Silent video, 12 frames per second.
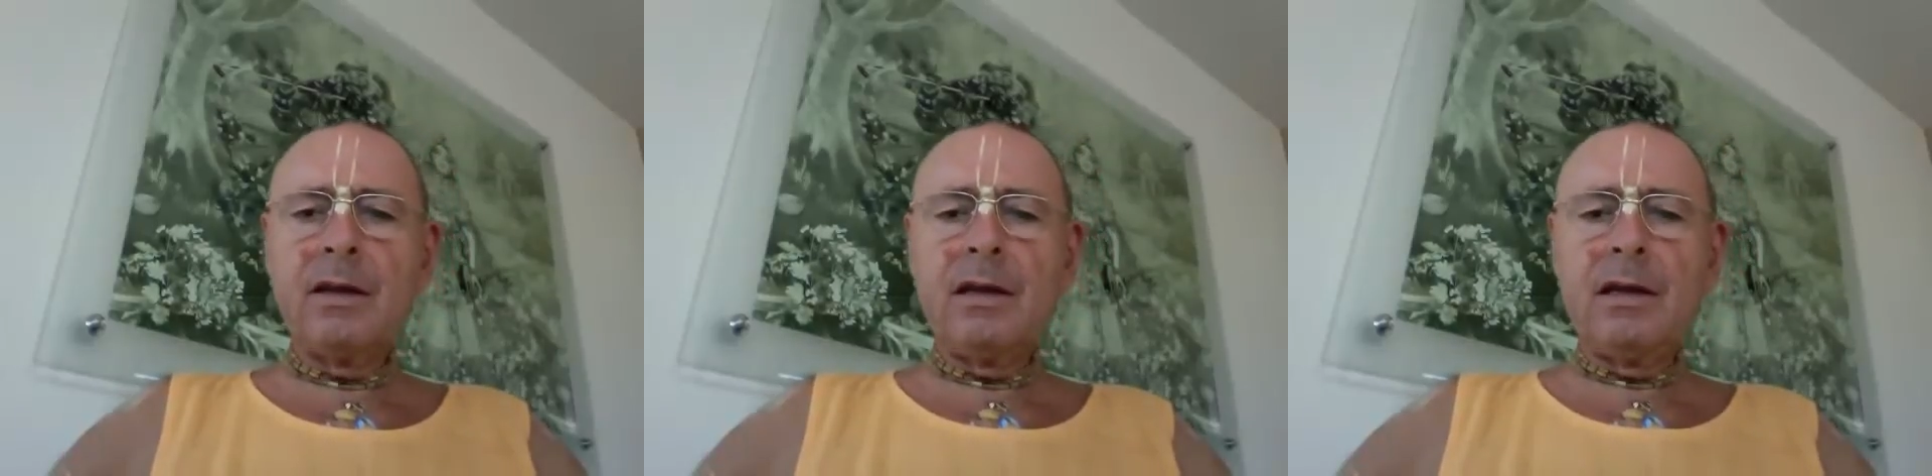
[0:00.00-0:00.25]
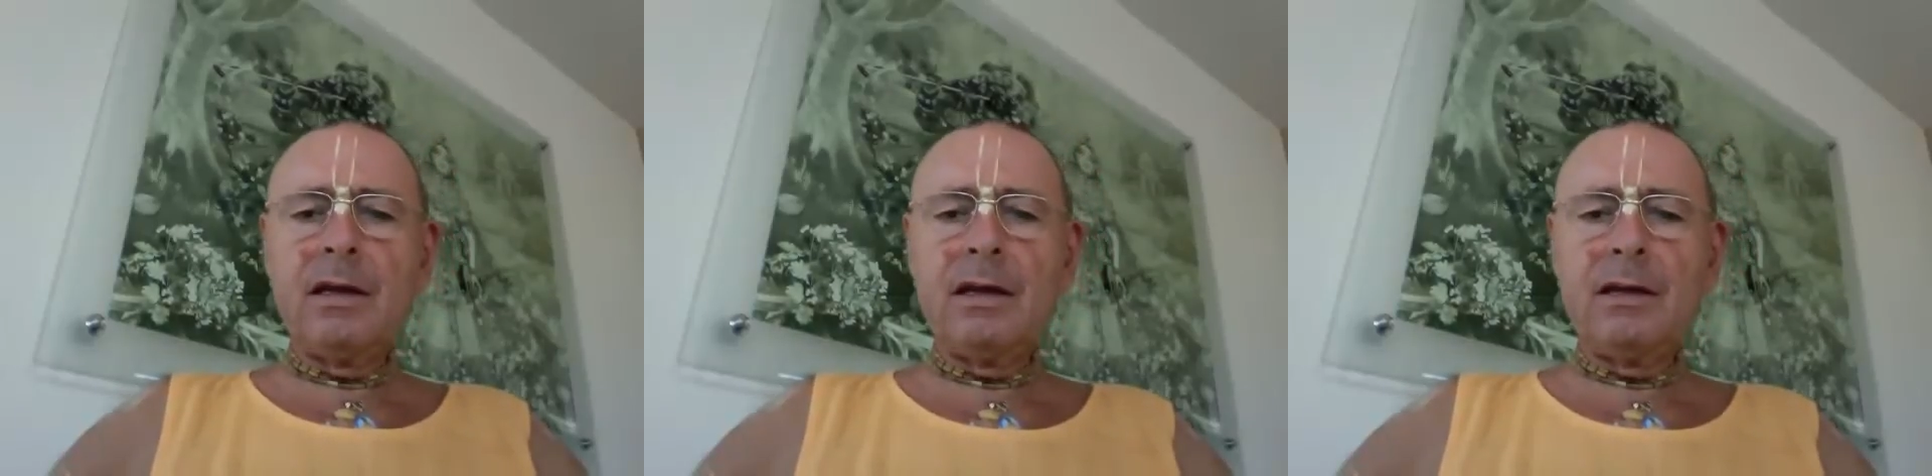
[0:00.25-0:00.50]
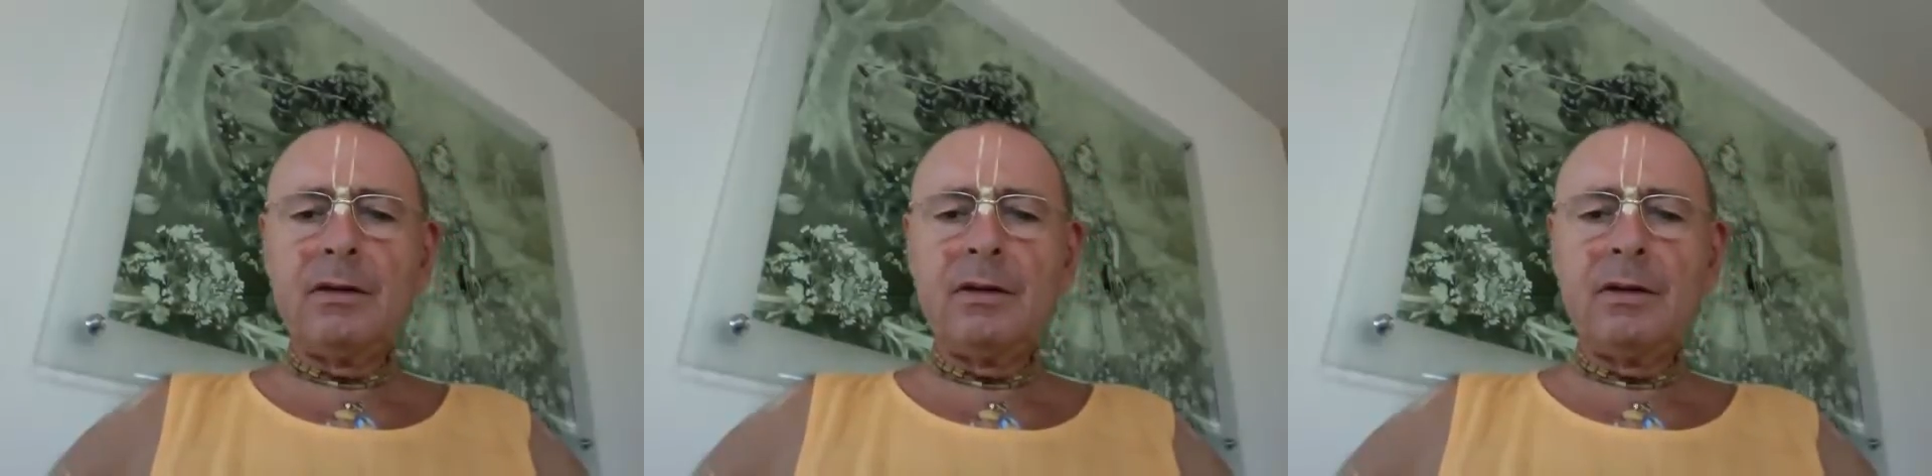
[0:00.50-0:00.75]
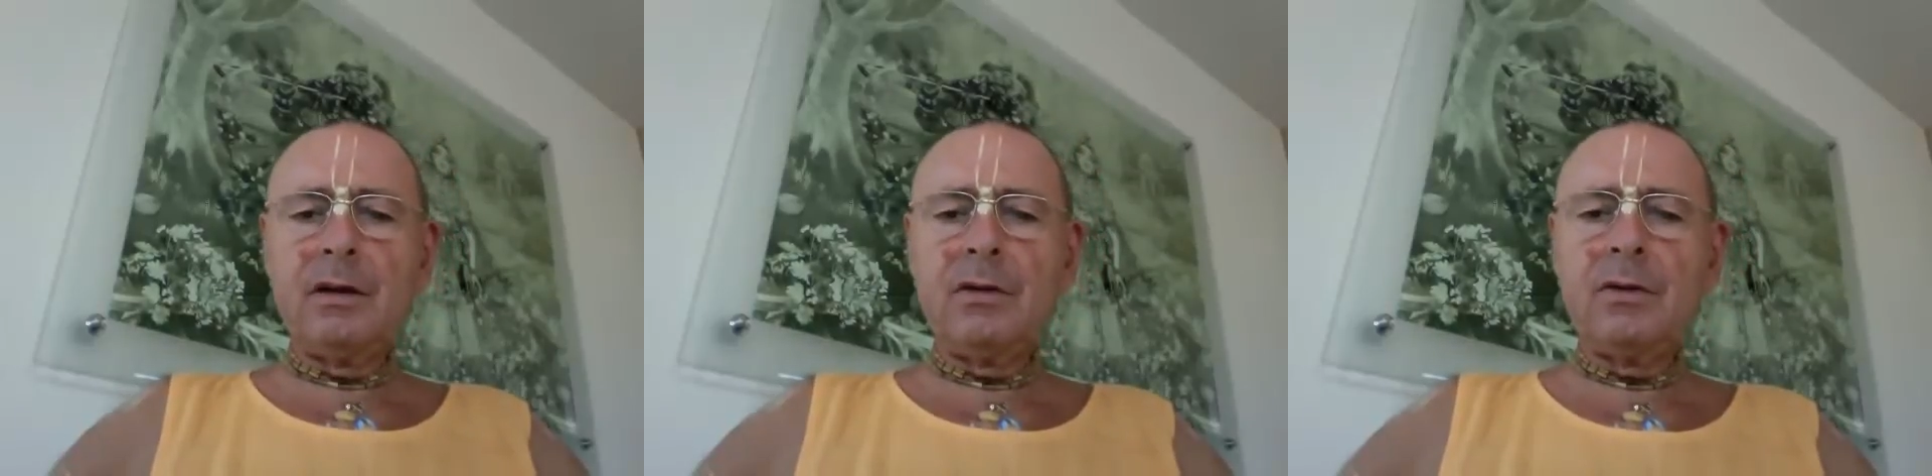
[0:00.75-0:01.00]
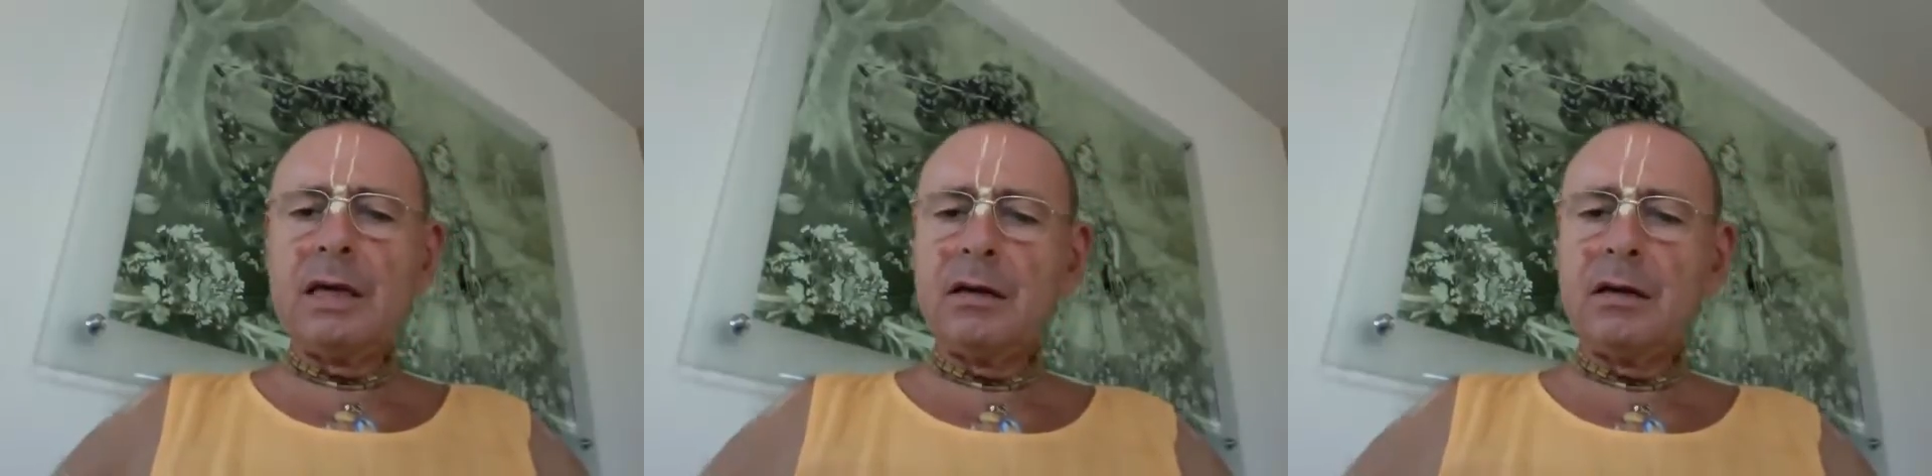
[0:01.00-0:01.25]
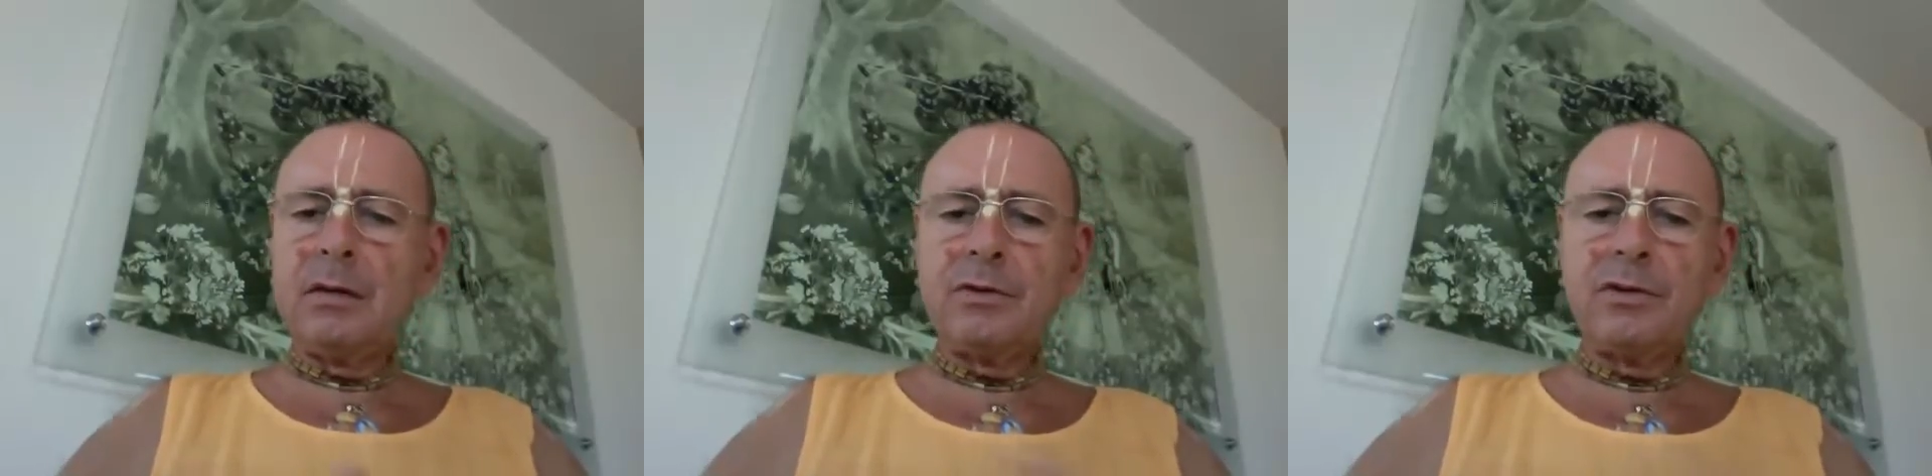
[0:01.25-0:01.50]
and uh, we had
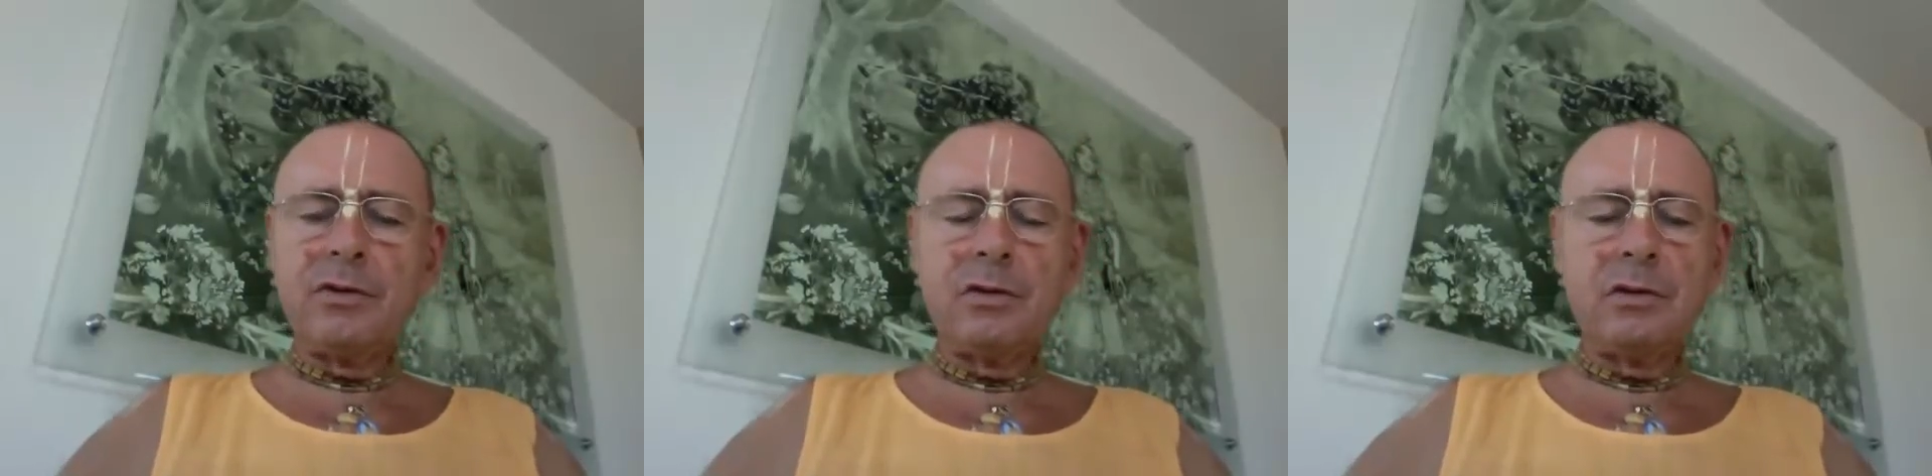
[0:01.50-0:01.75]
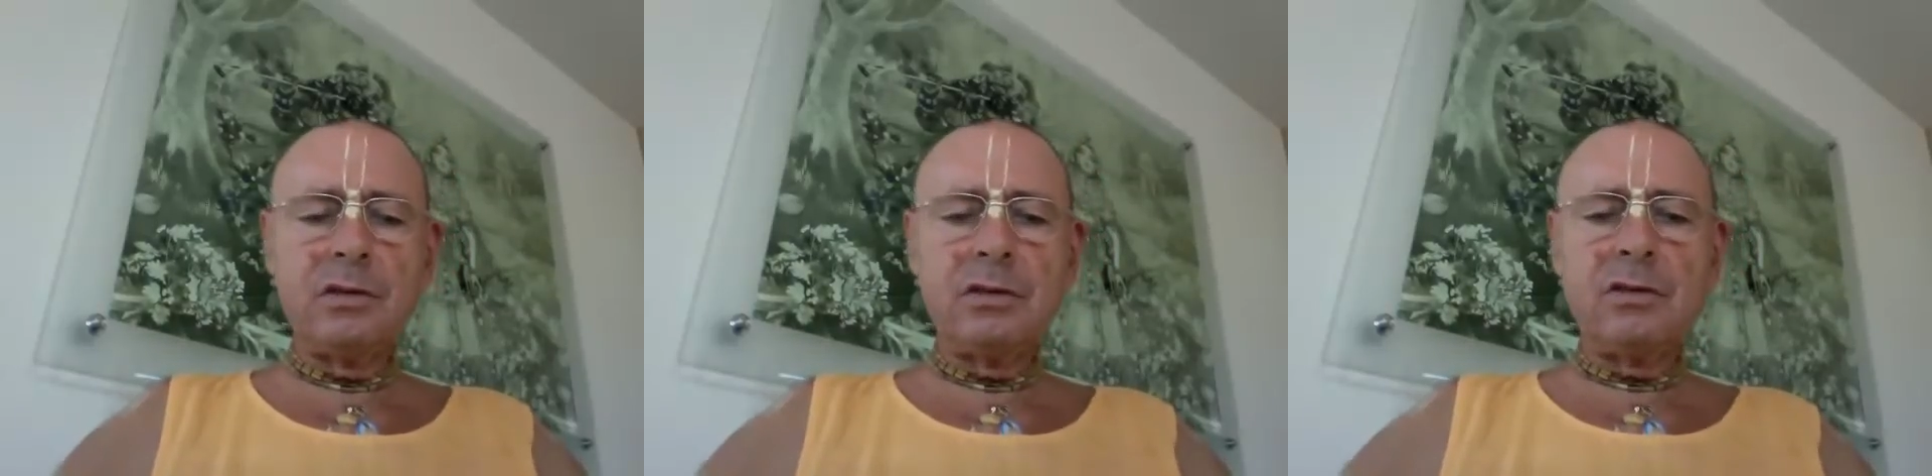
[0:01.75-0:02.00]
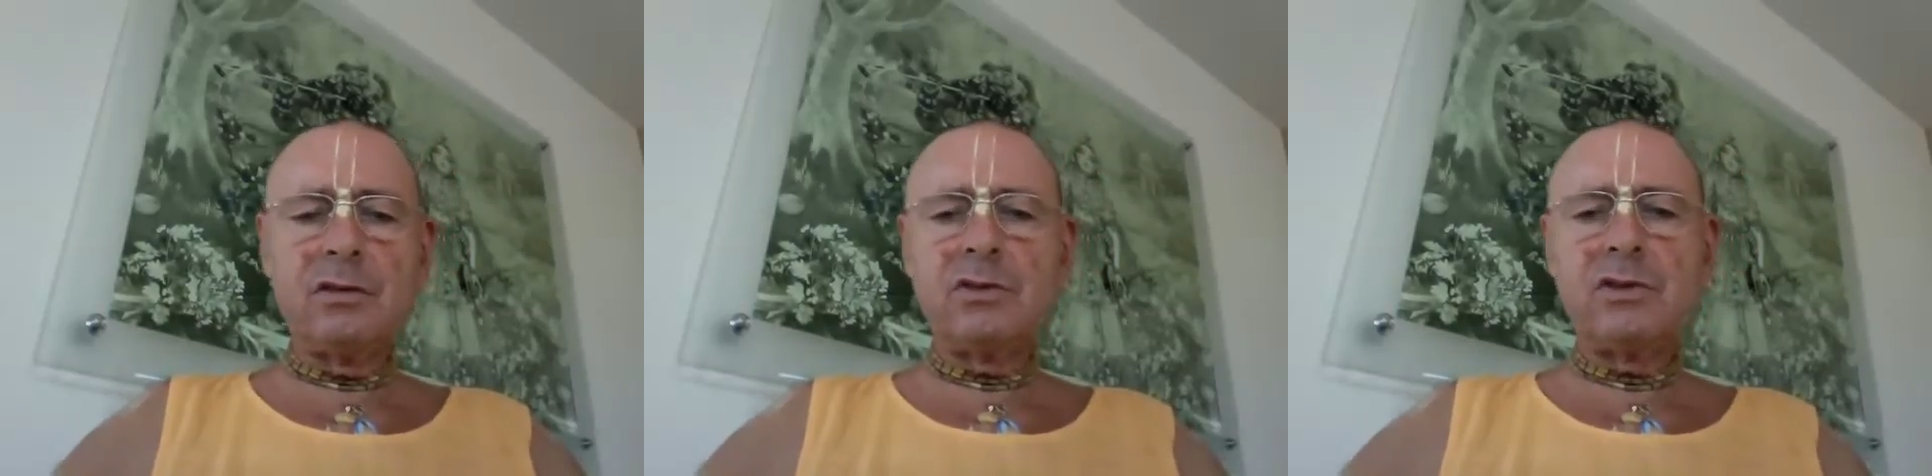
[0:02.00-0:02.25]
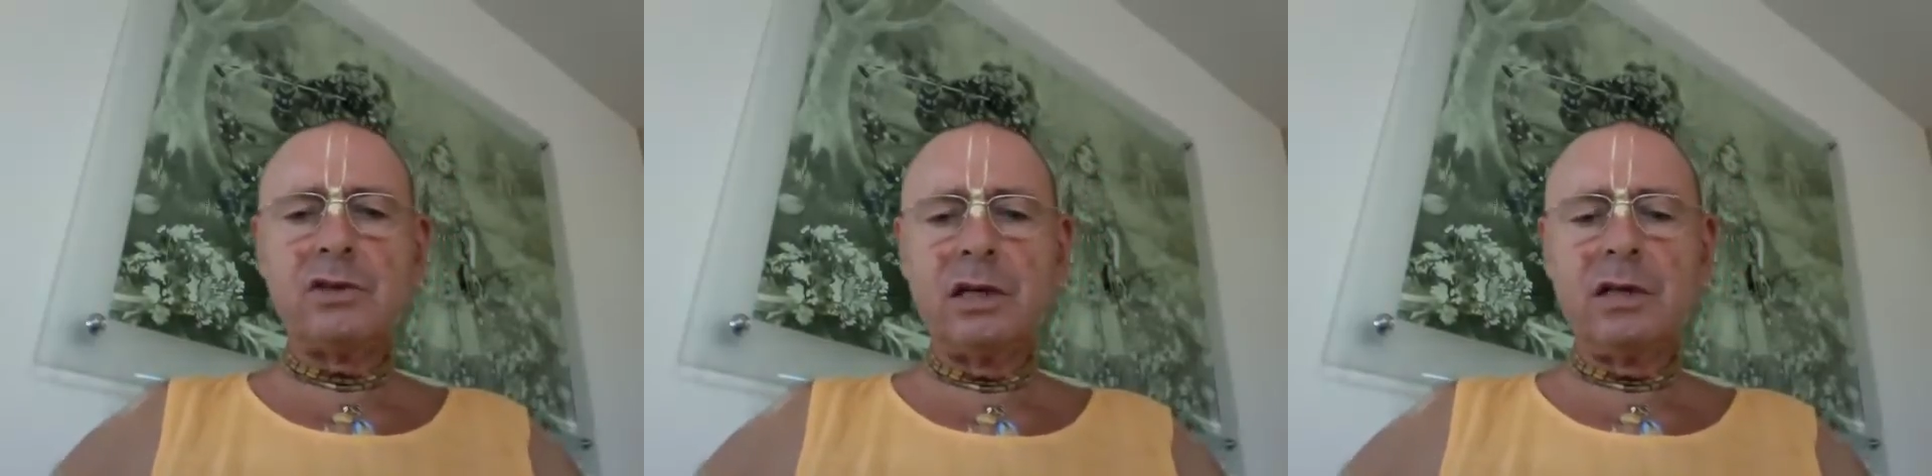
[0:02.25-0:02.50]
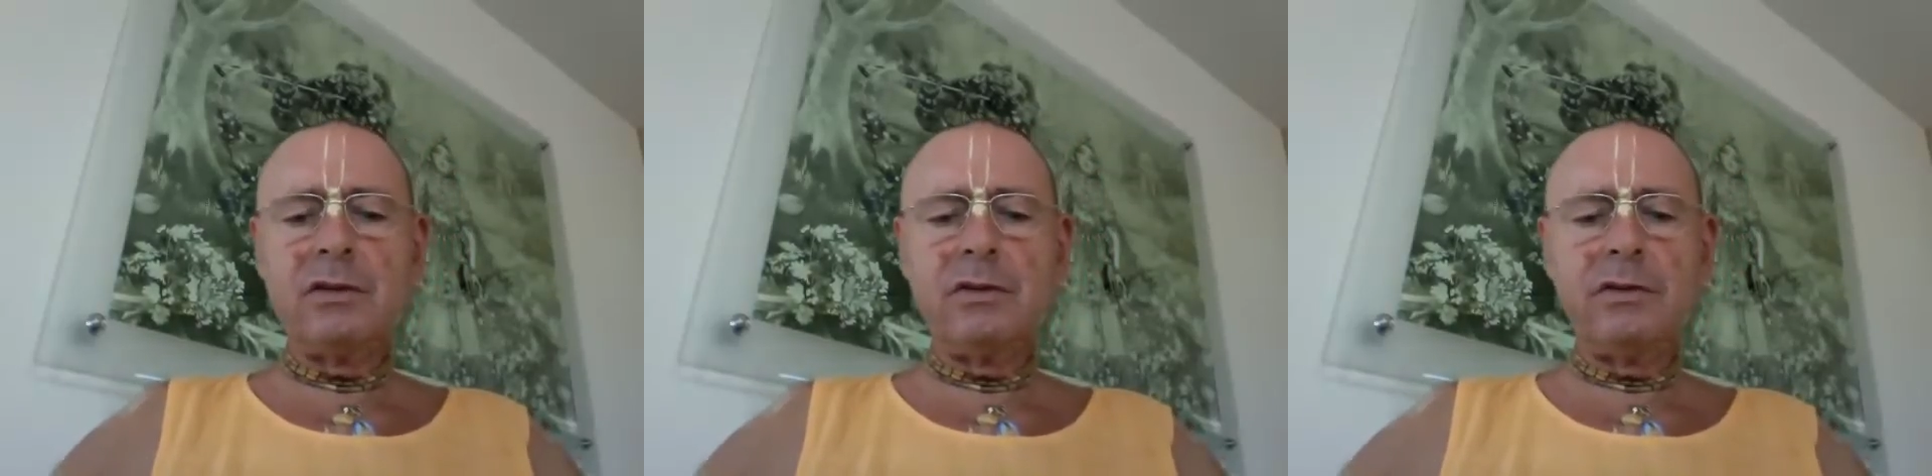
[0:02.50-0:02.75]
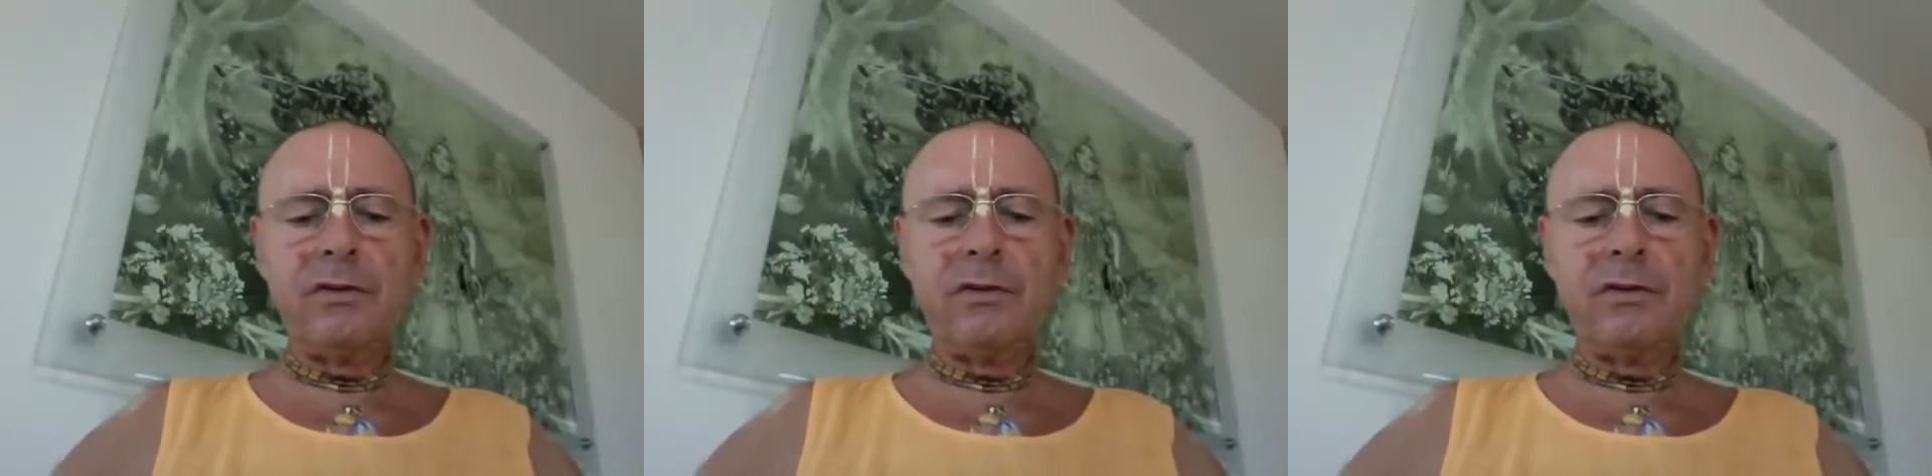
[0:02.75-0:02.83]
opportunity to exchange.